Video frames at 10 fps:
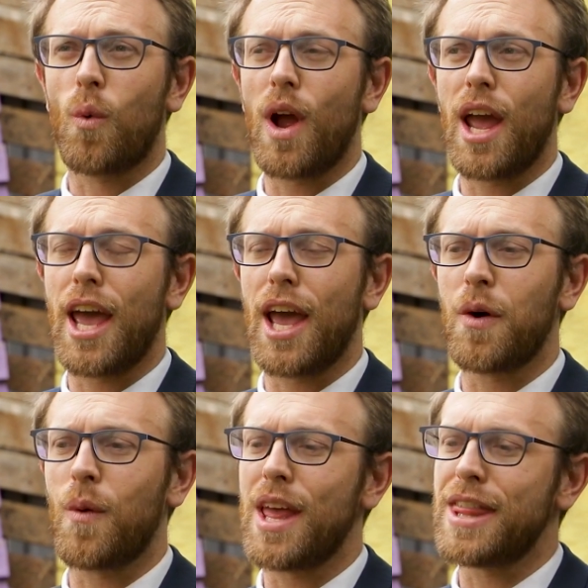
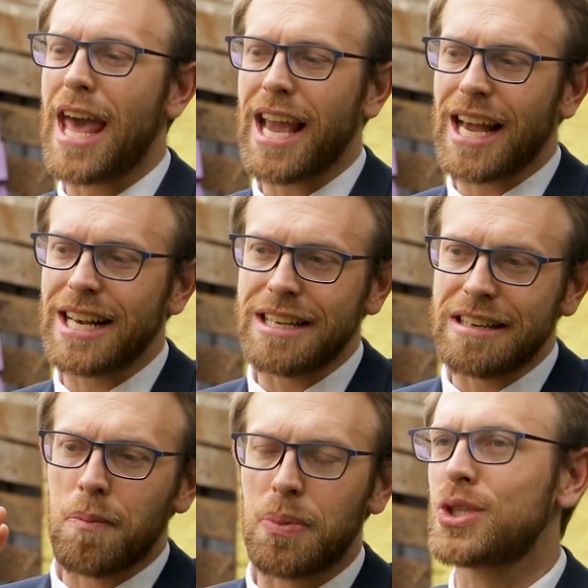where they can
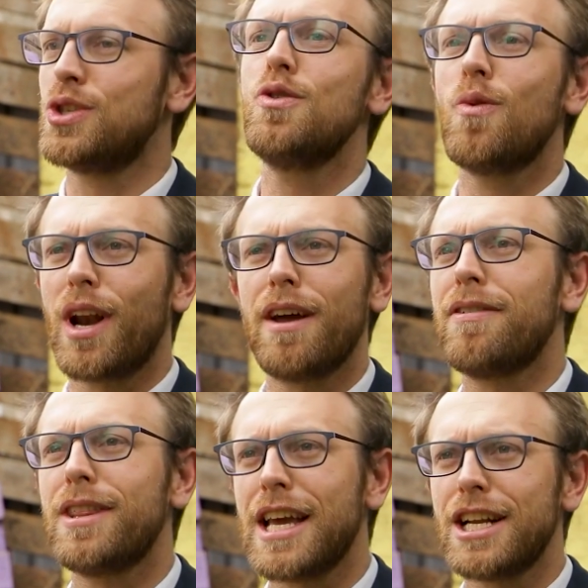pursue
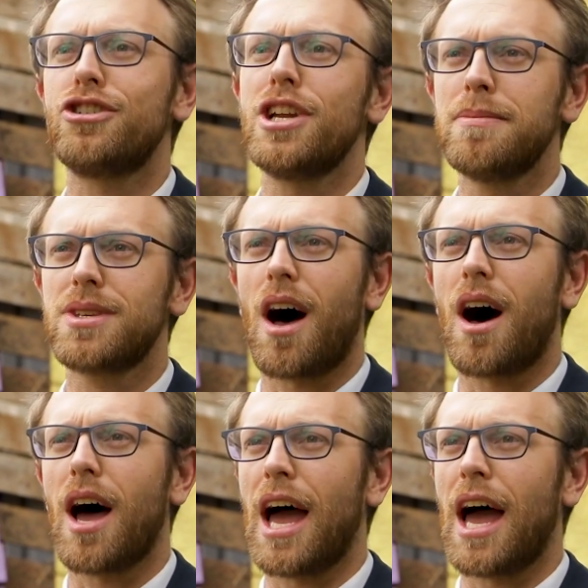whatever their dreams are